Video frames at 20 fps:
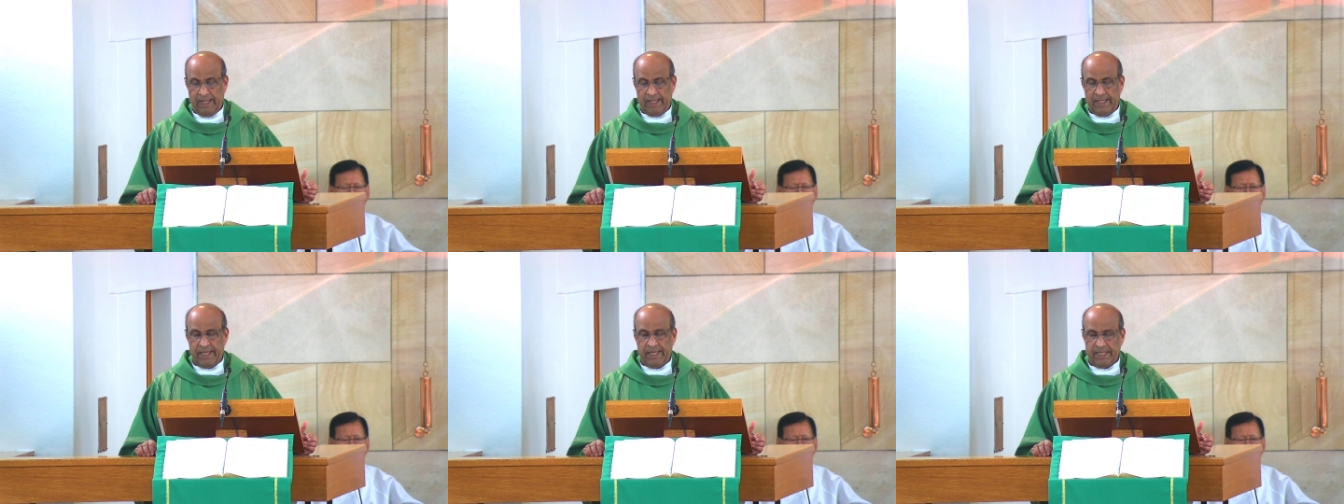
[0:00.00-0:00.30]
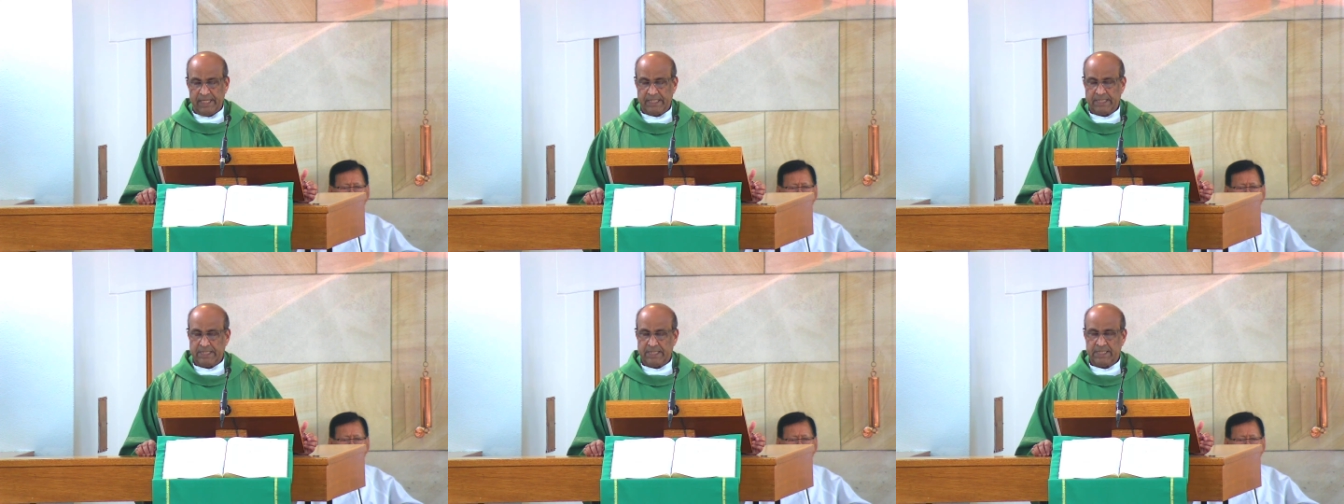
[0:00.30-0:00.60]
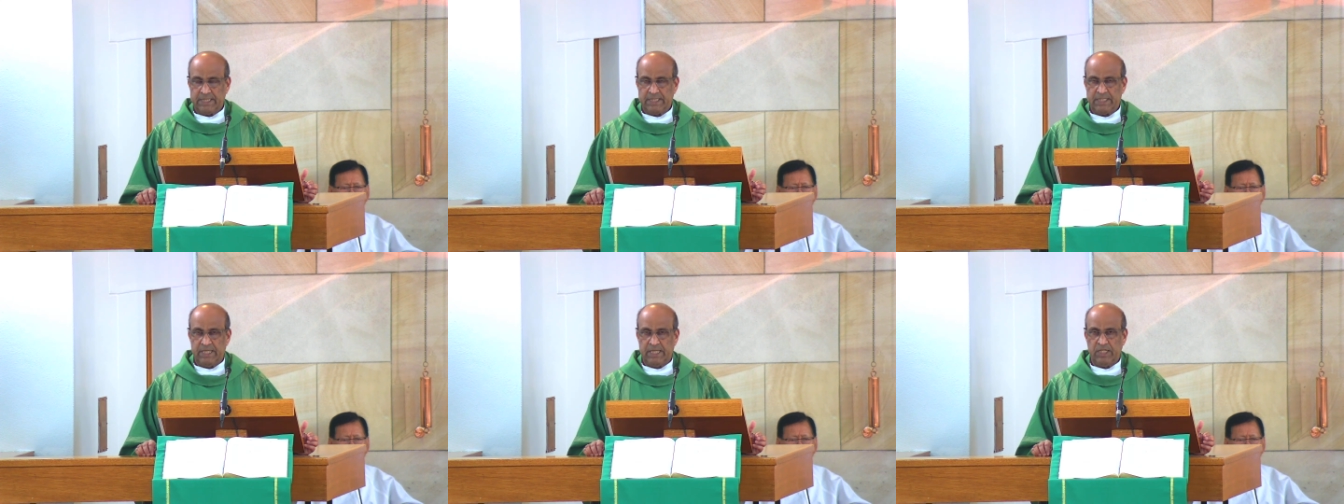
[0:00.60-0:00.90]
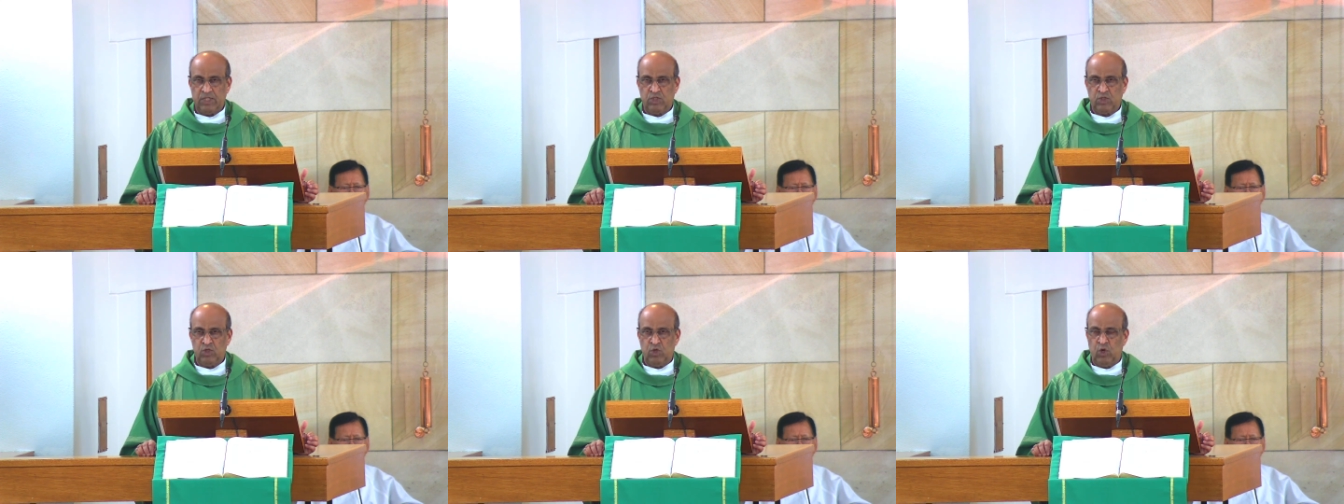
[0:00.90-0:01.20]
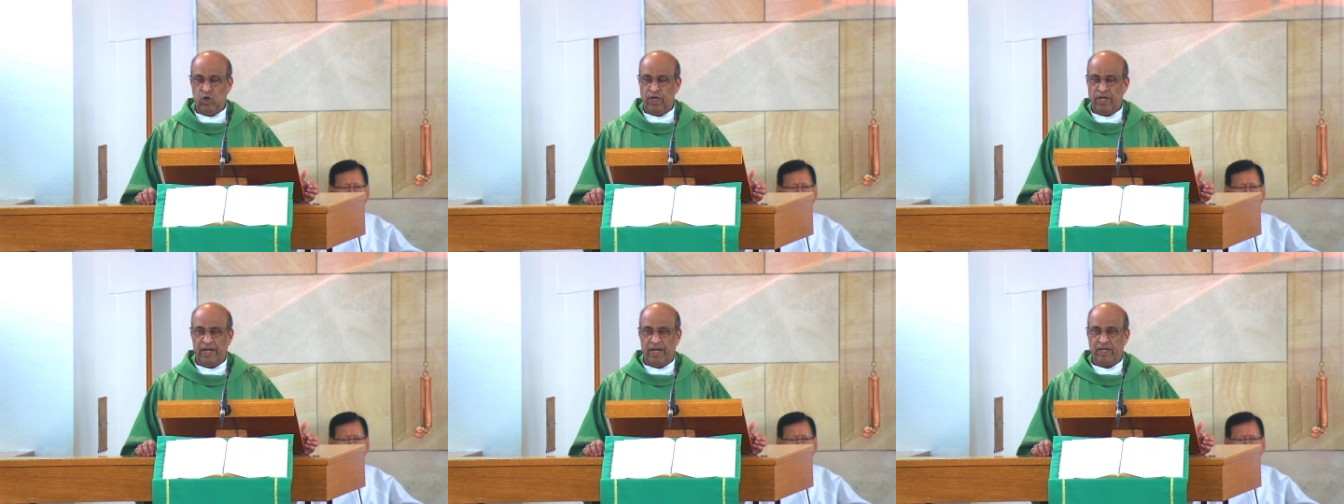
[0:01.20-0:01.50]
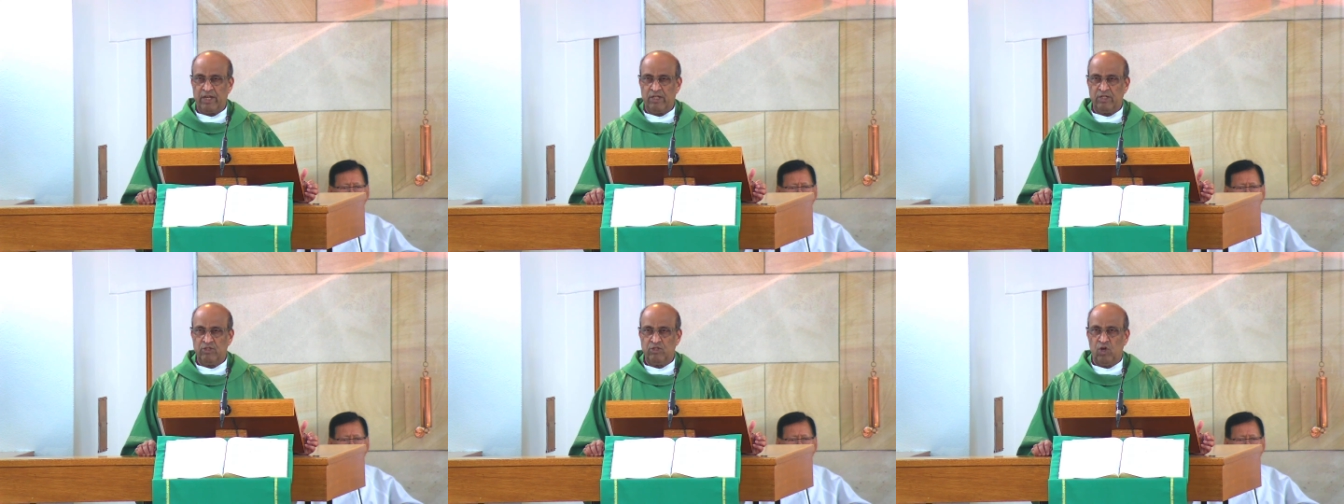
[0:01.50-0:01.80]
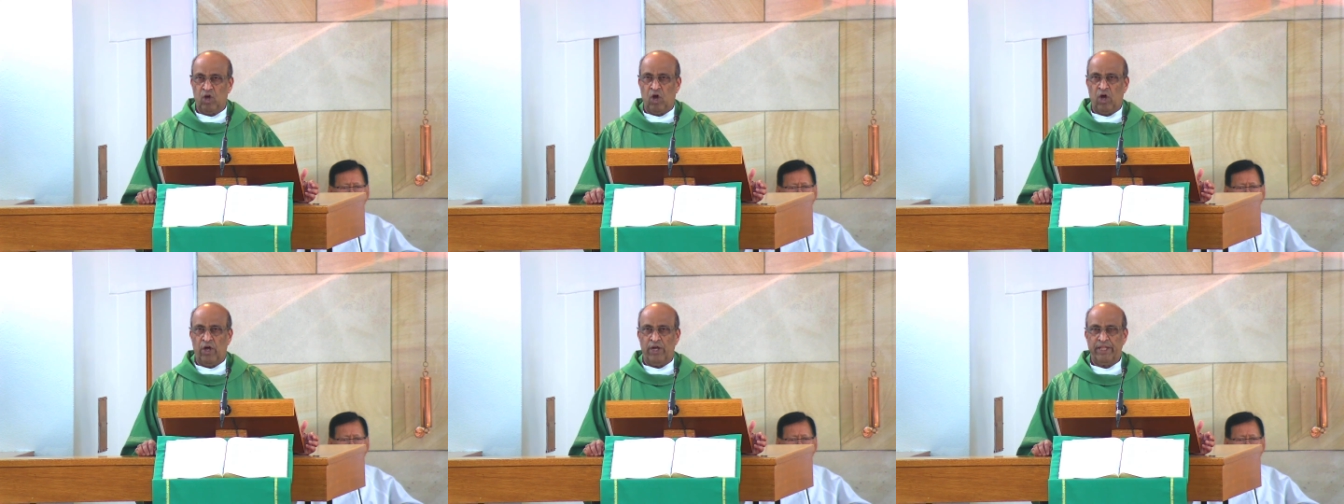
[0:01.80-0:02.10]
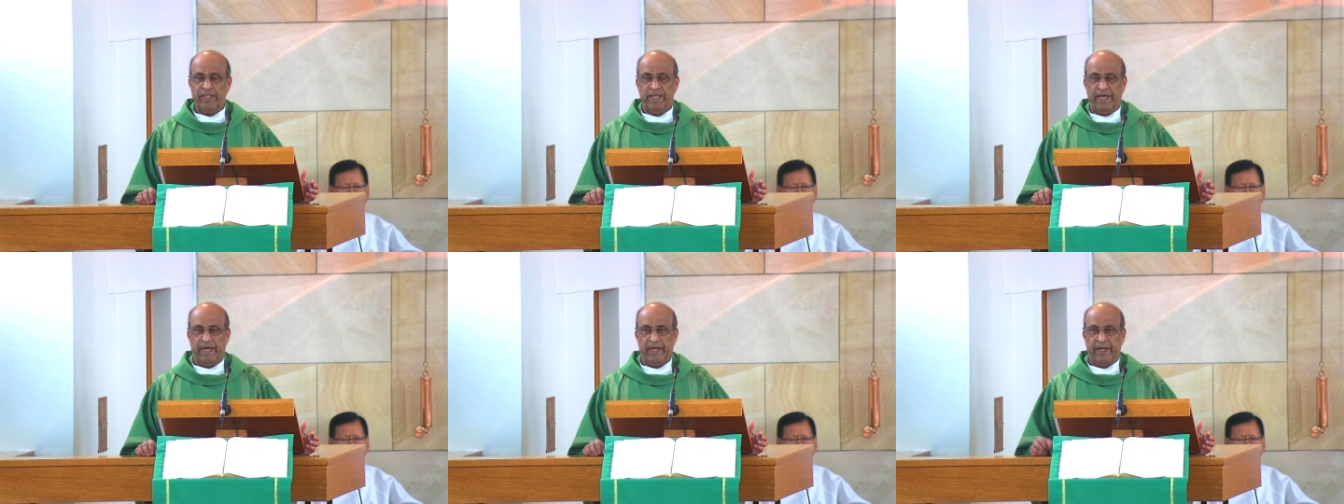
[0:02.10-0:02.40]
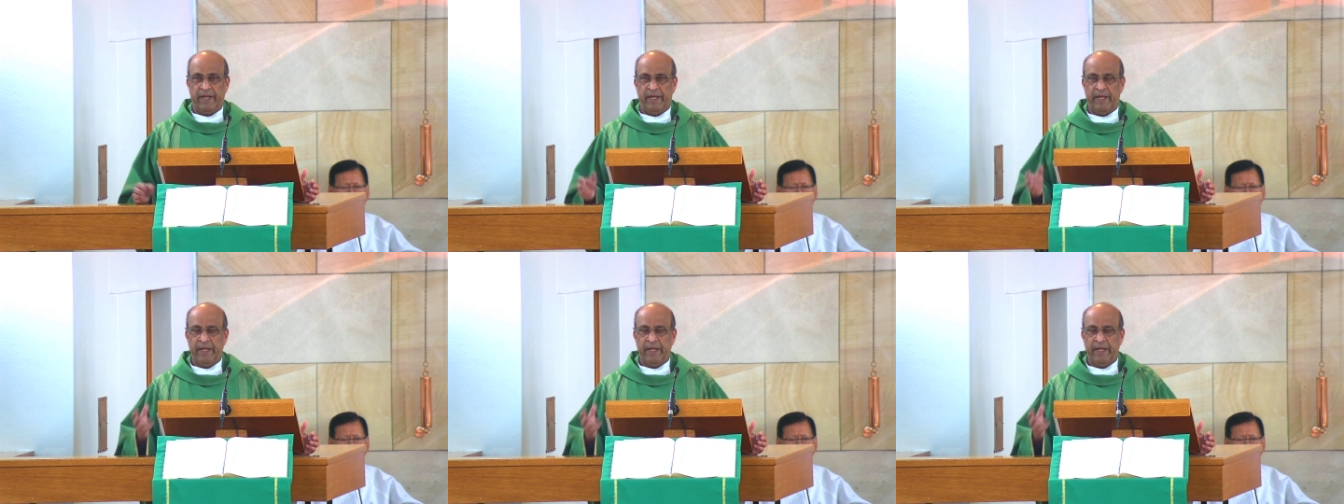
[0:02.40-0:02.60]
Yes, there is no greater joy than